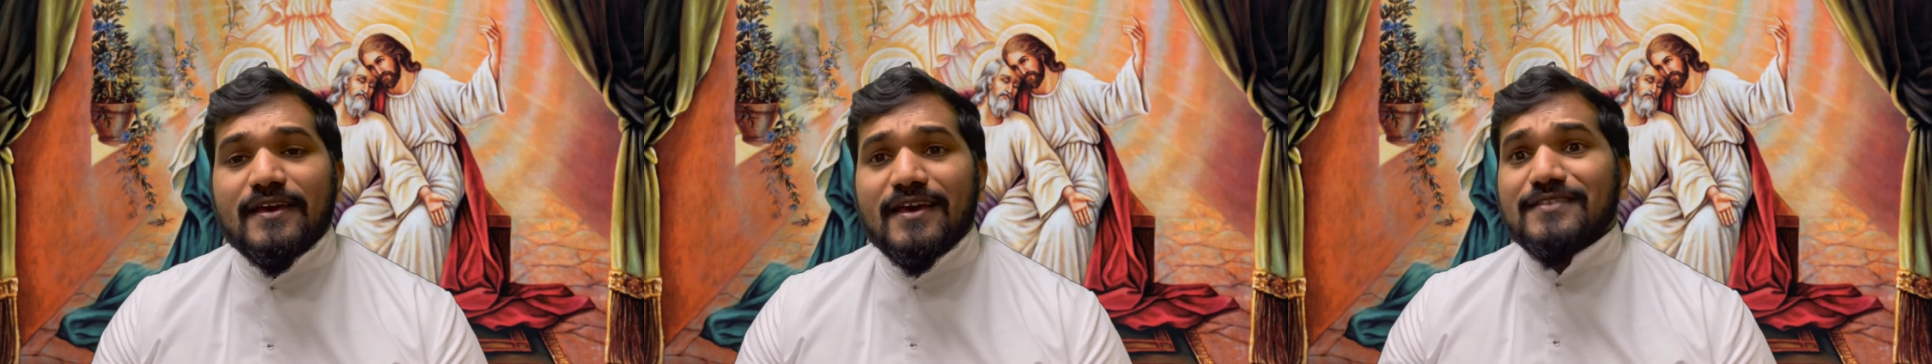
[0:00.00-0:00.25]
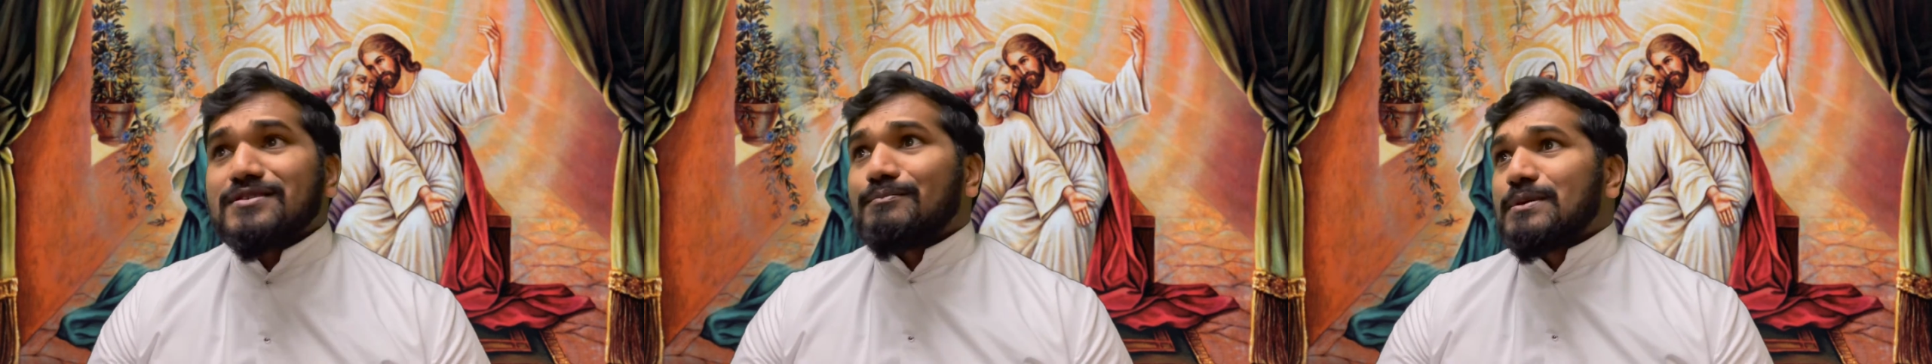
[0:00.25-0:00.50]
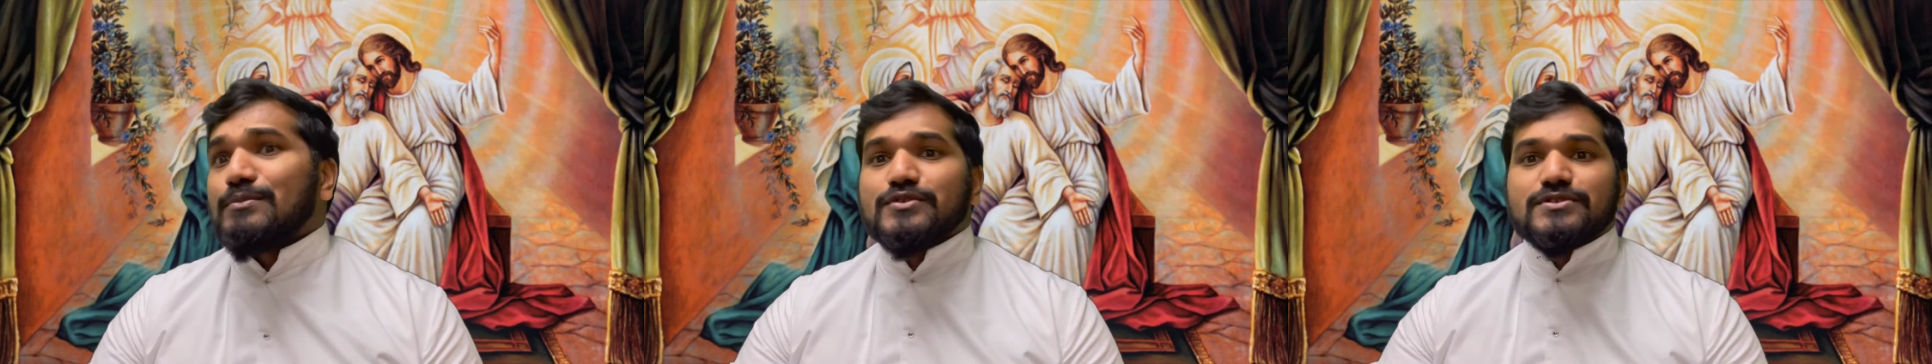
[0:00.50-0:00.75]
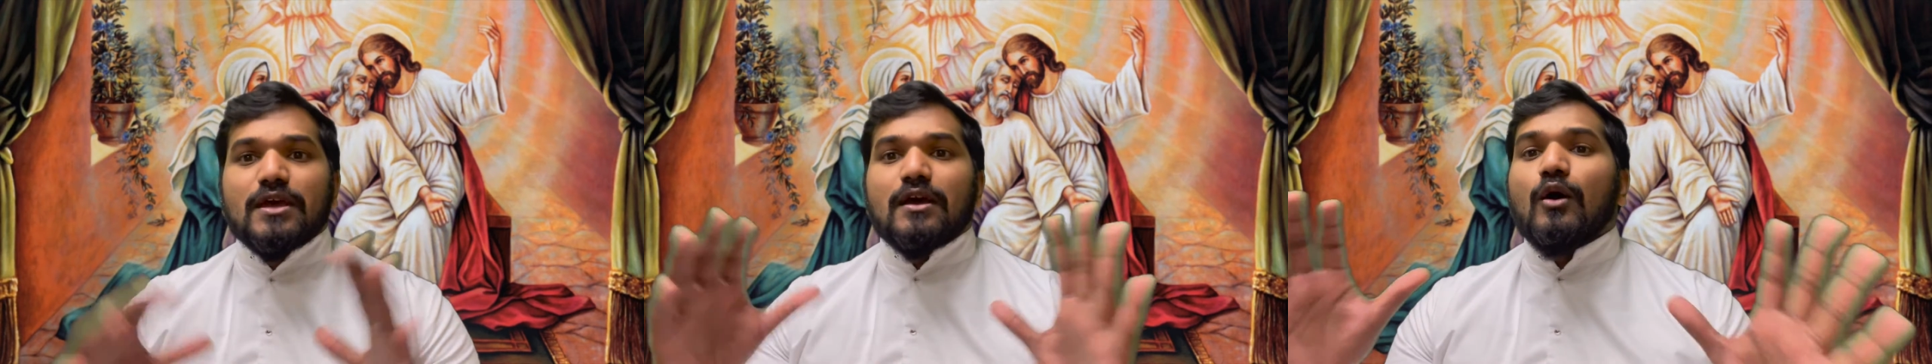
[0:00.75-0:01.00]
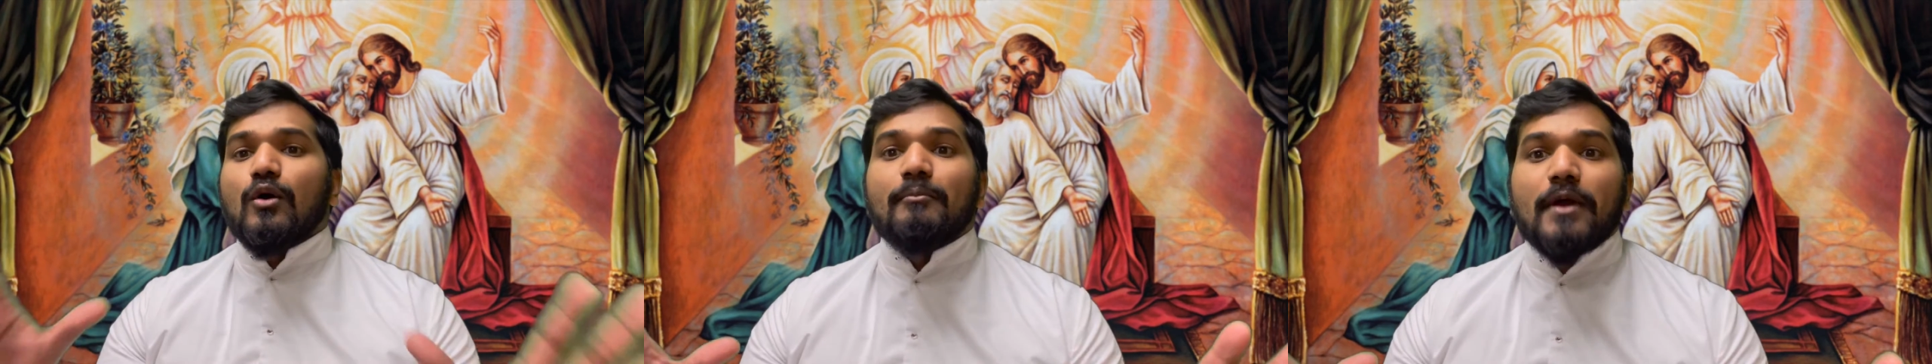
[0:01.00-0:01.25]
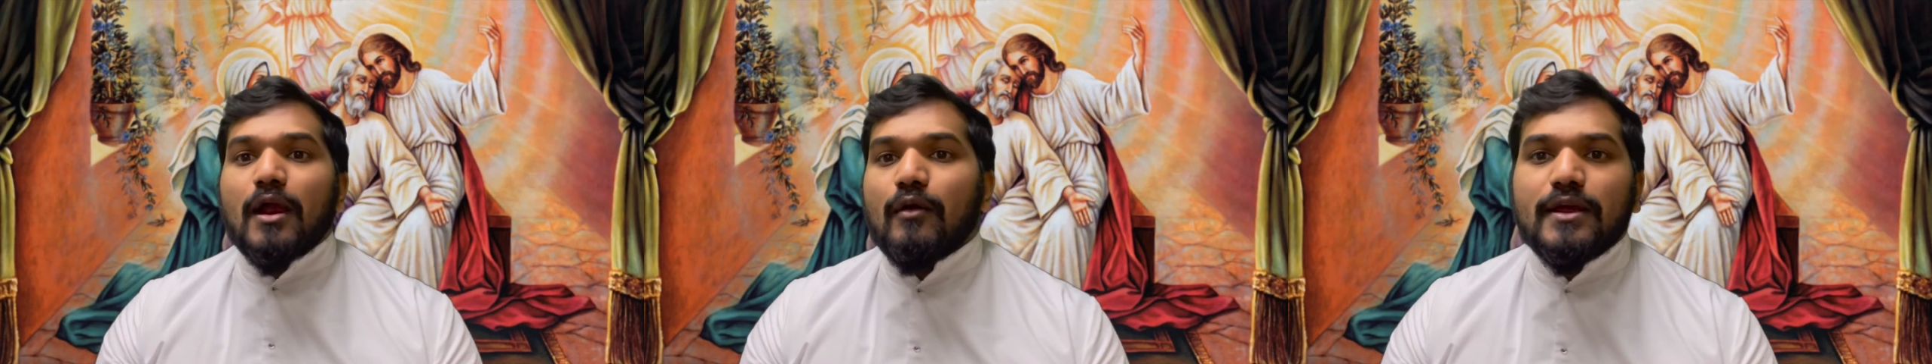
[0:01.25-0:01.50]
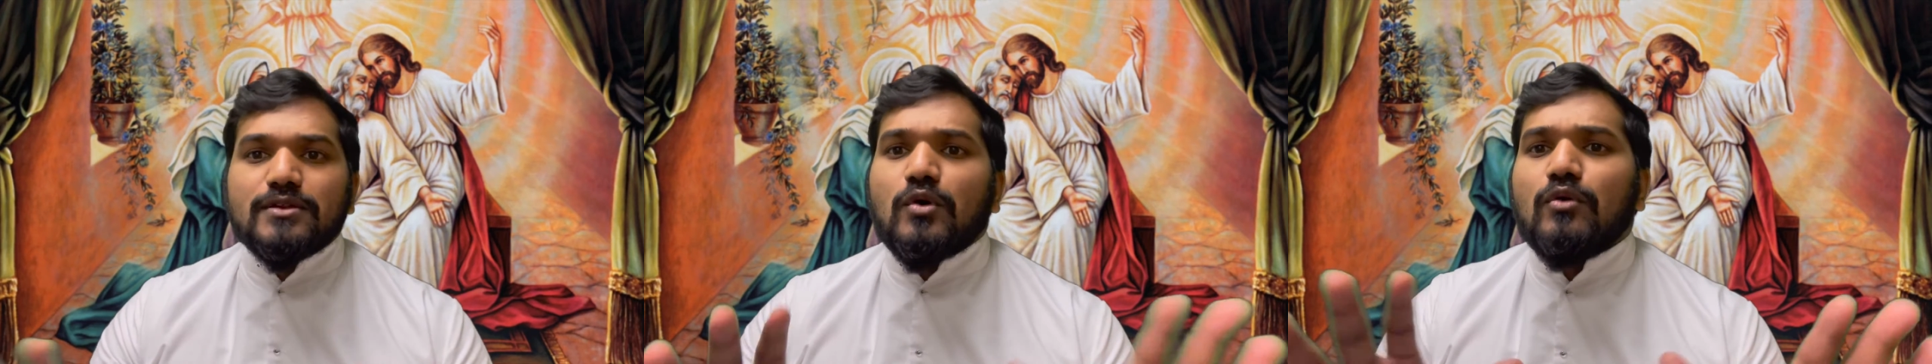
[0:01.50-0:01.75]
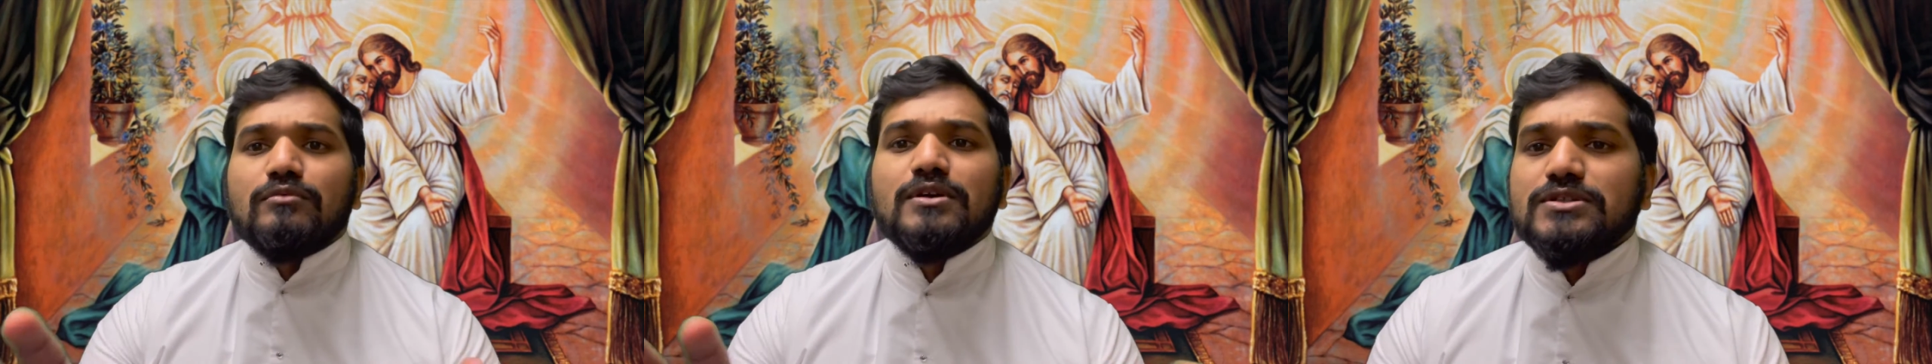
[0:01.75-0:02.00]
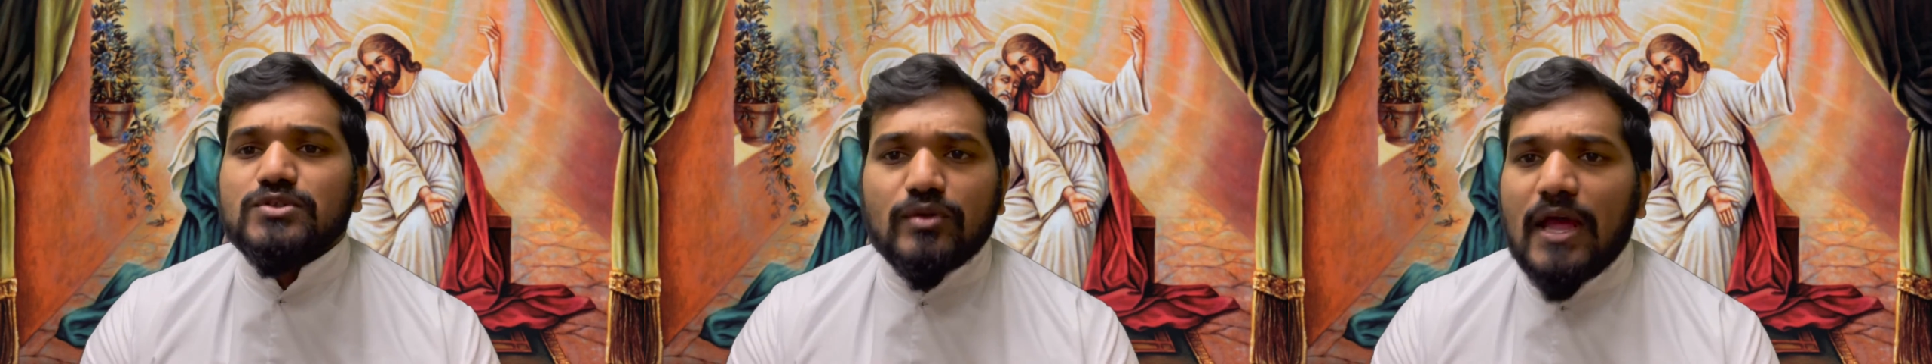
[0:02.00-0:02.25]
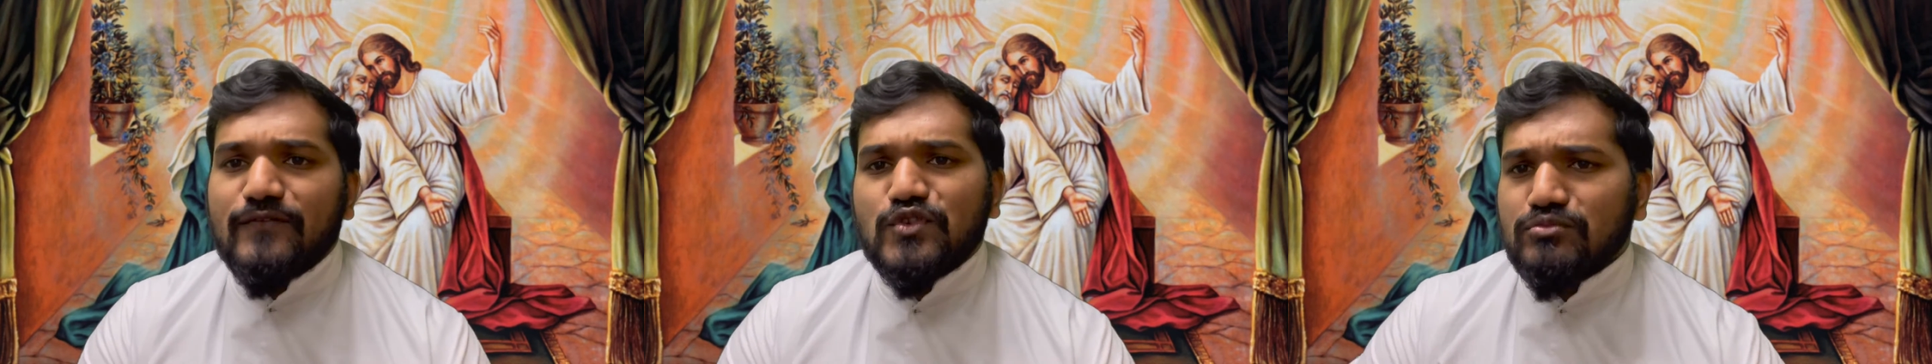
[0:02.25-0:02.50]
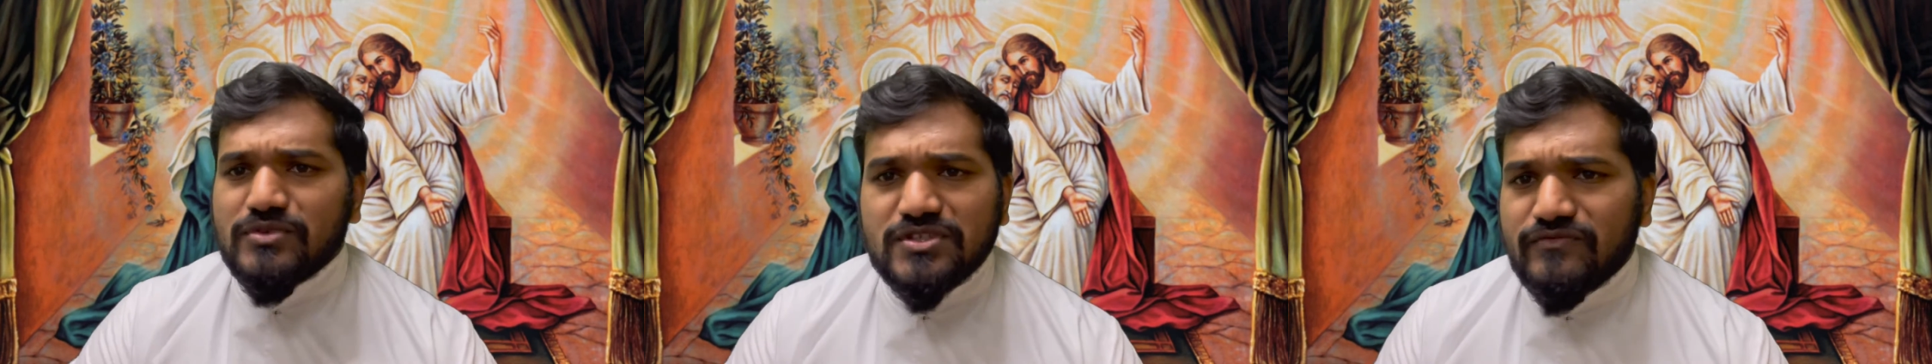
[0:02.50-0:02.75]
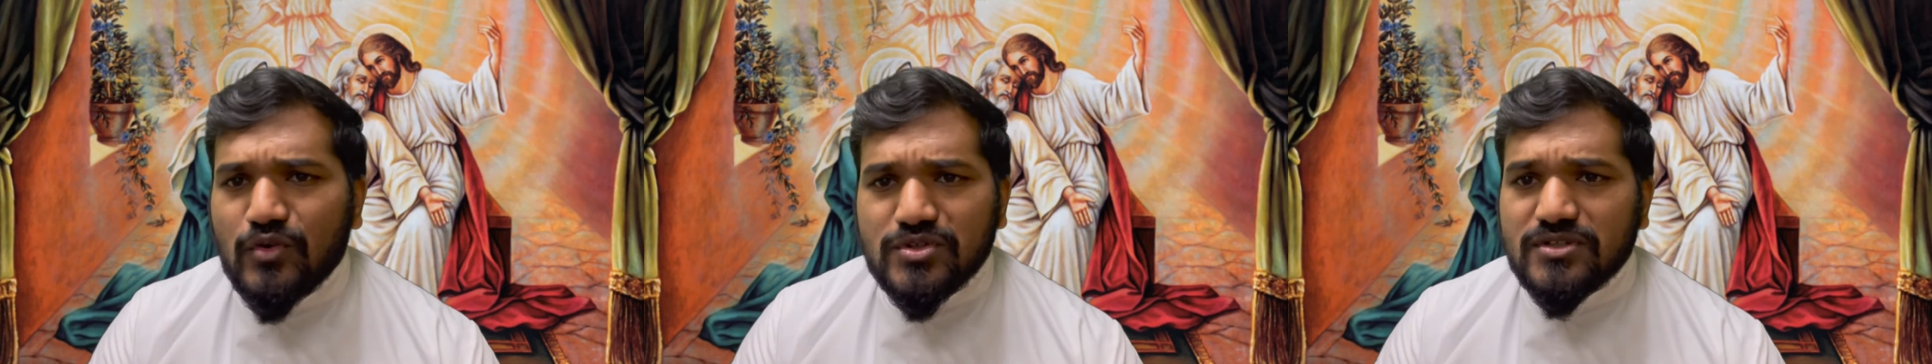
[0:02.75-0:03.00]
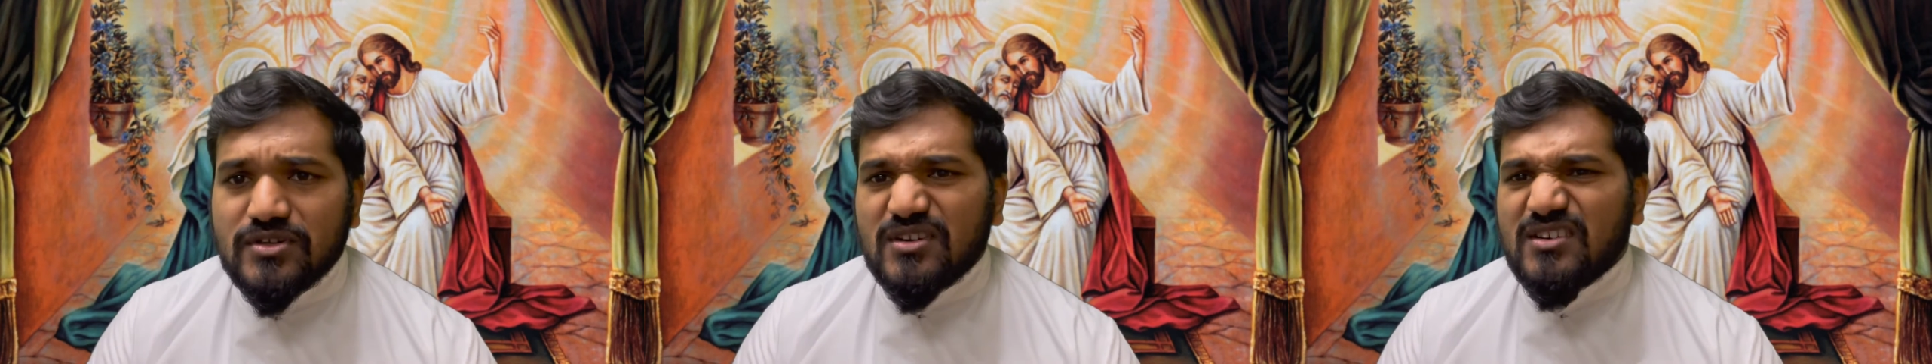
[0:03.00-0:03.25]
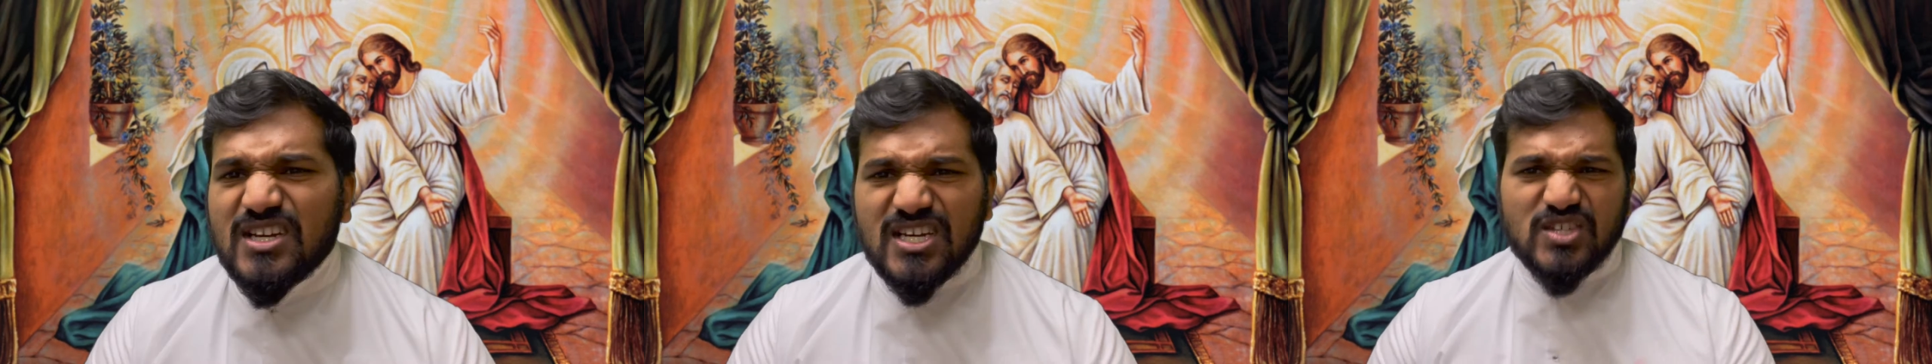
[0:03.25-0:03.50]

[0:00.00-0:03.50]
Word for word: And some people say, "Oh, Mary, don't don't have too much devotion to her.